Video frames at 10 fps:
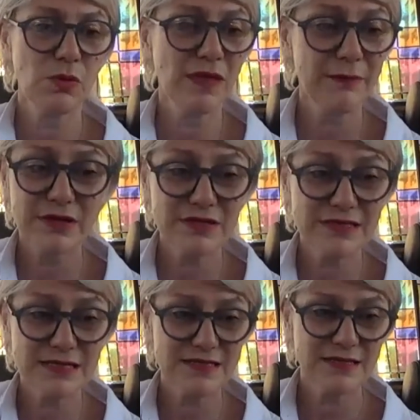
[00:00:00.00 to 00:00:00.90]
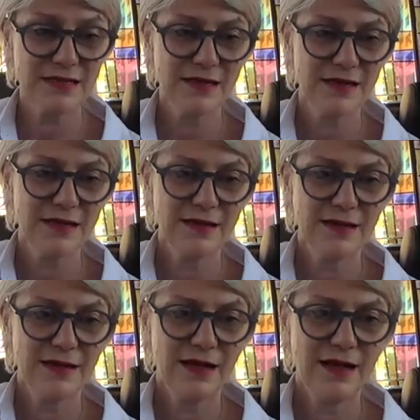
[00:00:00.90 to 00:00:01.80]
I just really want to support that,
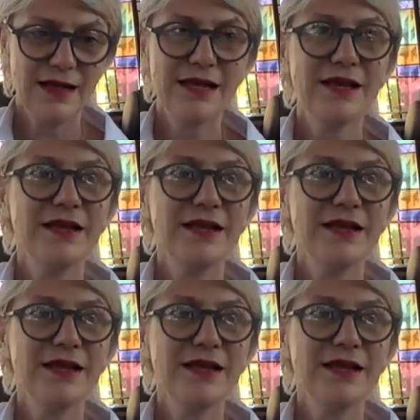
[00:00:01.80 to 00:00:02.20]
because it's